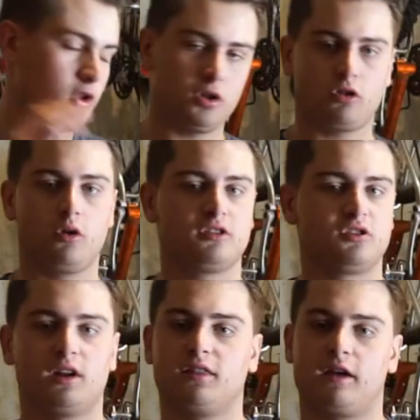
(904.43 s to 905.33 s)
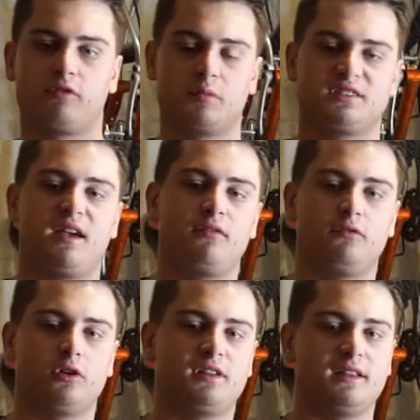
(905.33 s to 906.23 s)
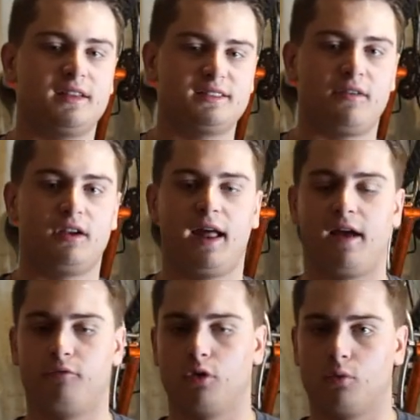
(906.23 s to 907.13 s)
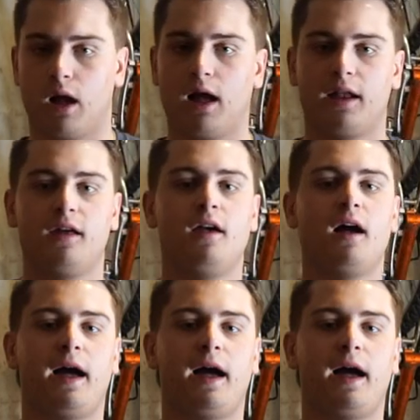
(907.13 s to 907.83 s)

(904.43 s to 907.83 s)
you can throw this on anything from a 7 foot to 7.5 foot rod.